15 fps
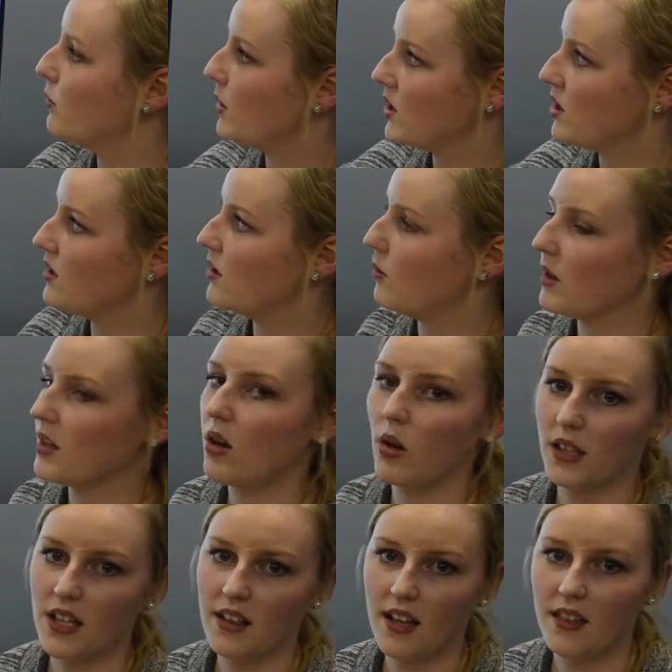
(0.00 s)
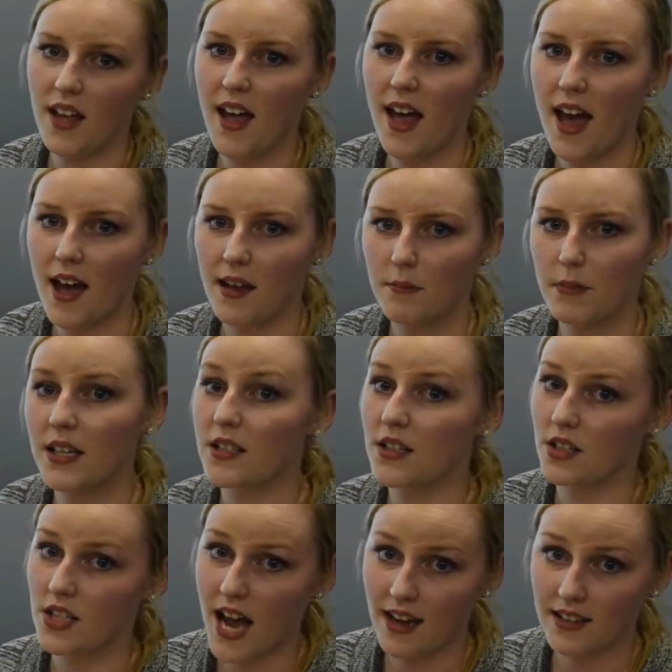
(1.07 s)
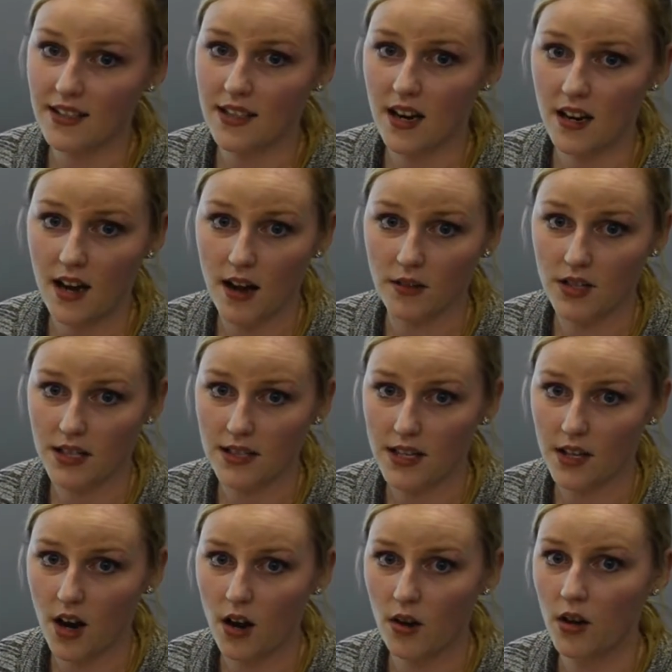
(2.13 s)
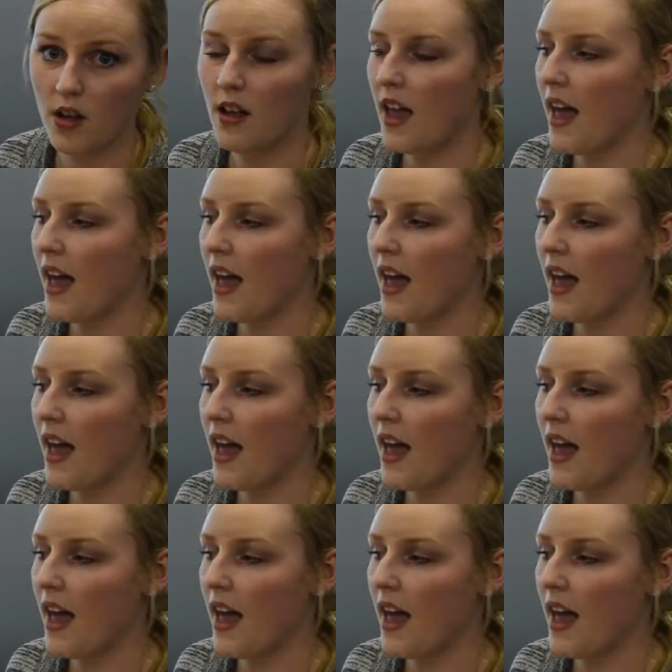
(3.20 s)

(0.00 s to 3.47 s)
which is the withholding that they had because their tax netted out to zero